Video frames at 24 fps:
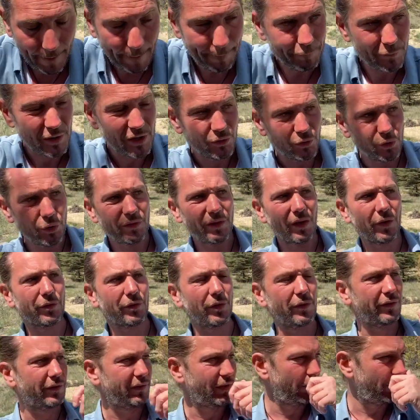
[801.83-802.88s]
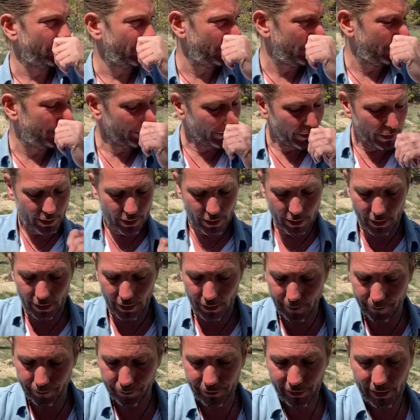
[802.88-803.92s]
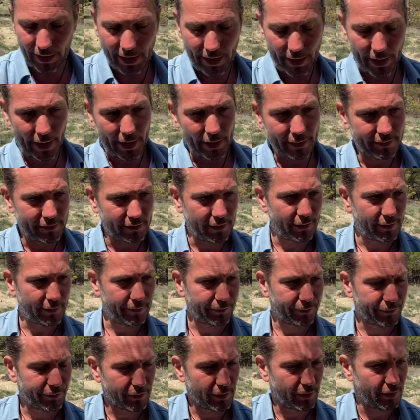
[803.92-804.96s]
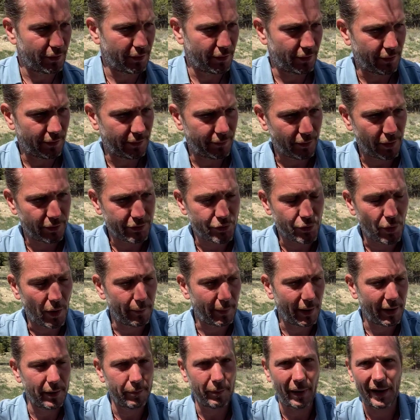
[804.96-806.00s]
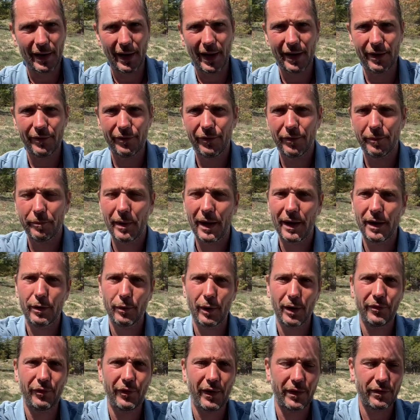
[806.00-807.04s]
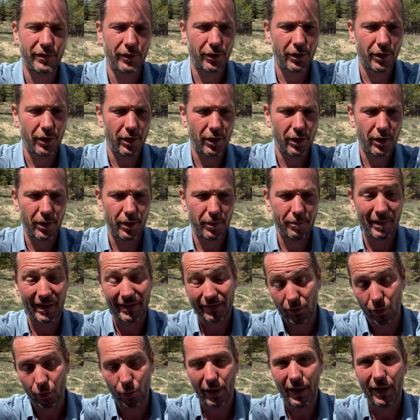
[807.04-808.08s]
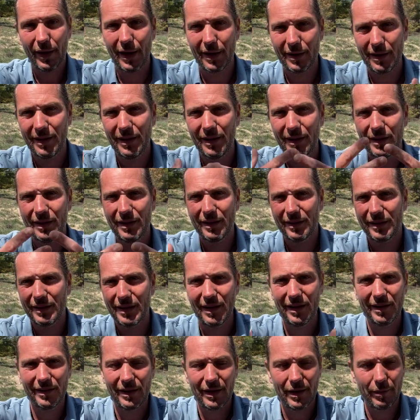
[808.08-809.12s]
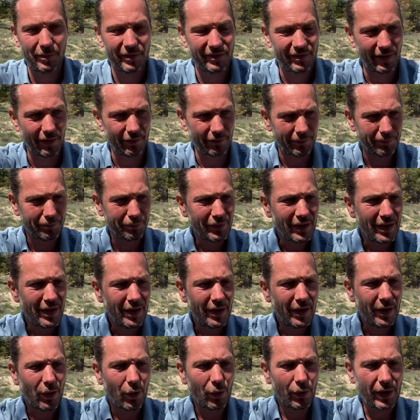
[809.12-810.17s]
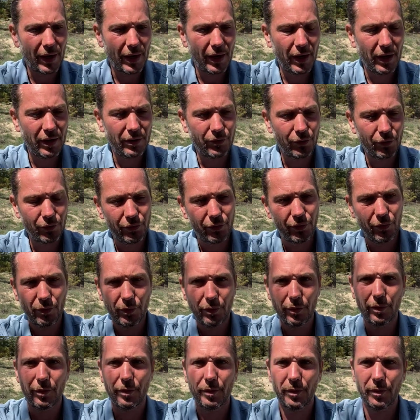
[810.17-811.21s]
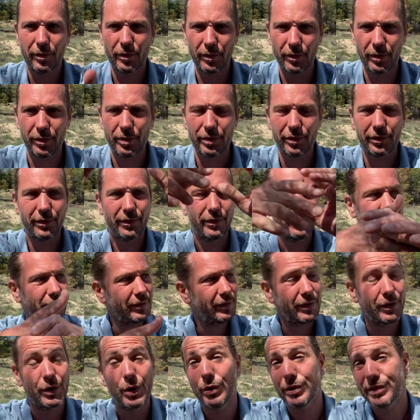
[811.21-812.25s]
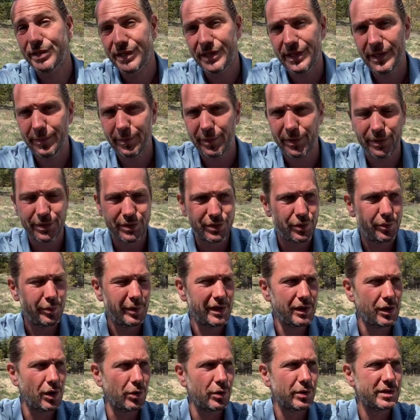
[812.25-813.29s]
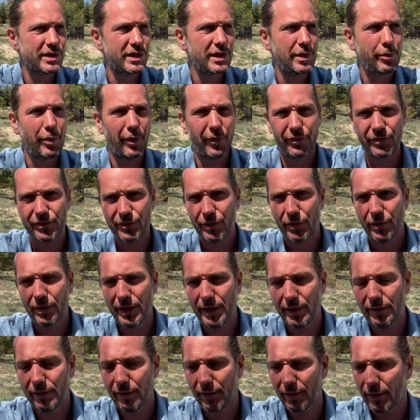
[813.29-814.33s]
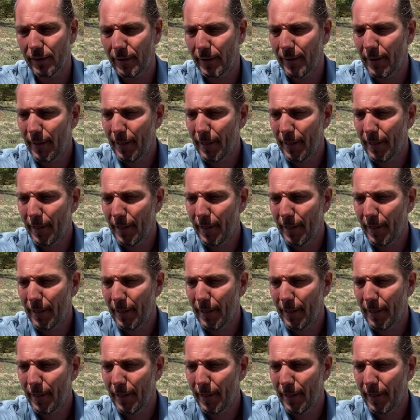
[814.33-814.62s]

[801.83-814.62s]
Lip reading: In 2007, I had a drama in my life. My grandfather passed away and he killed himself. Okay, due to gossip, stupid gossip of little,